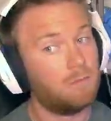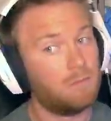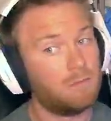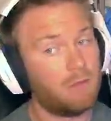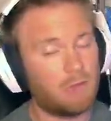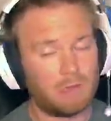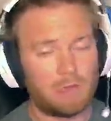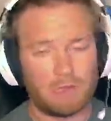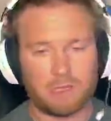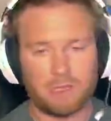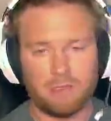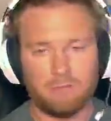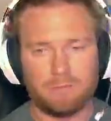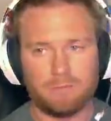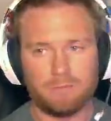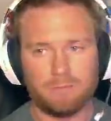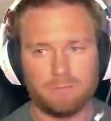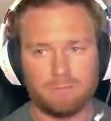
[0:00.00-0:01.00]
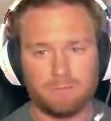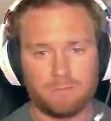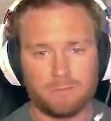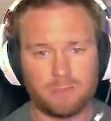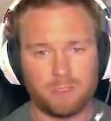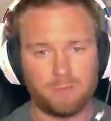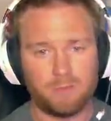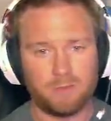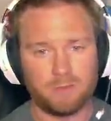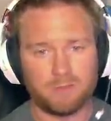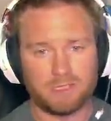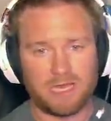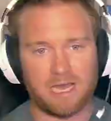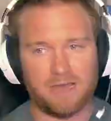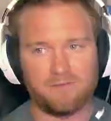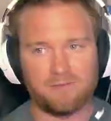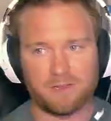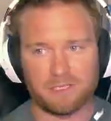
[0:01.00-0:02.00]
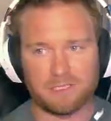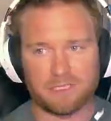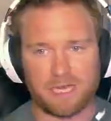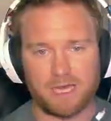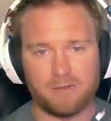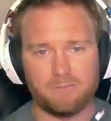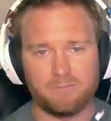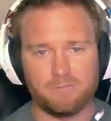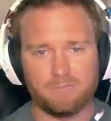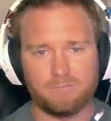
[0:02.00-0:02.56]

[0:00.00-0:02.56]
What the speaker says: Unlucky. 2 people die. Very sad.